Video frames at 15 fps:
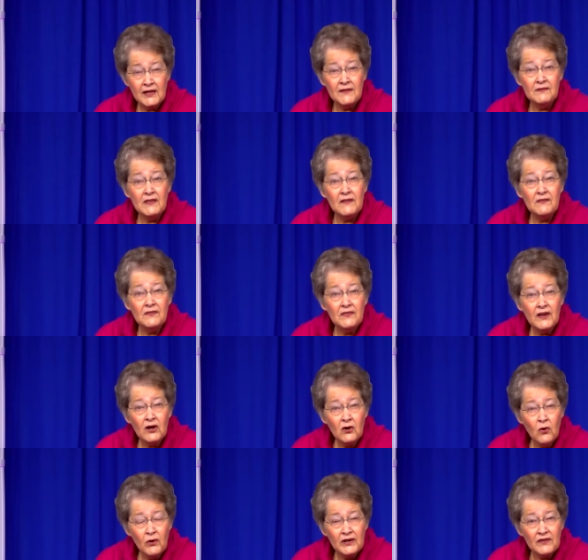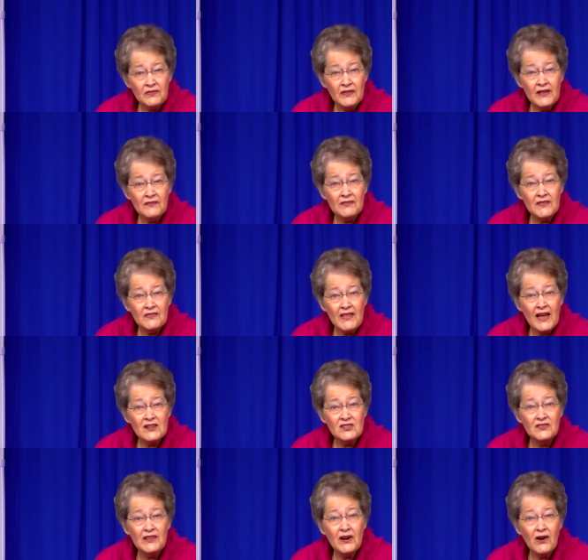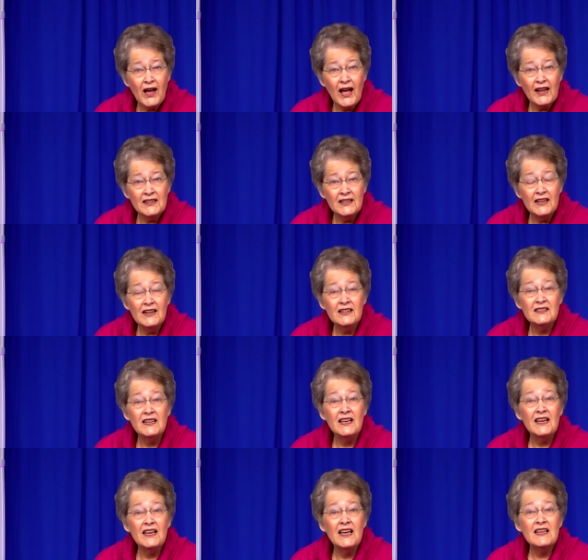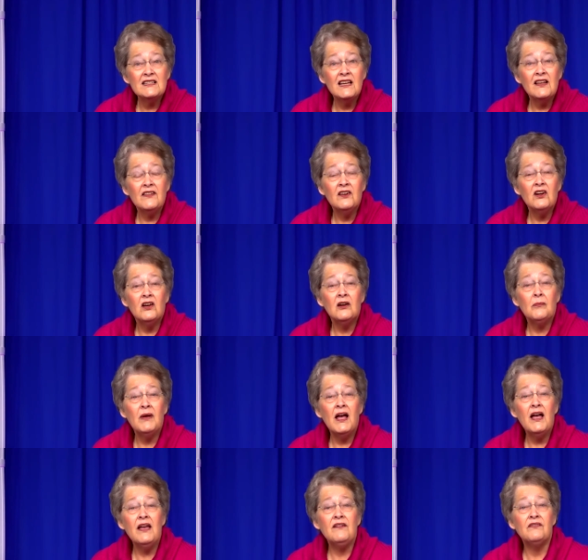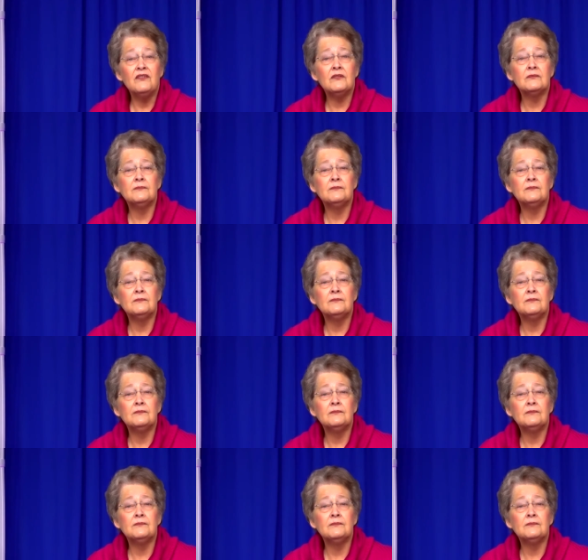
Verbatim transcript: then they're going to think that that's their identity, and guess how they're going to behave?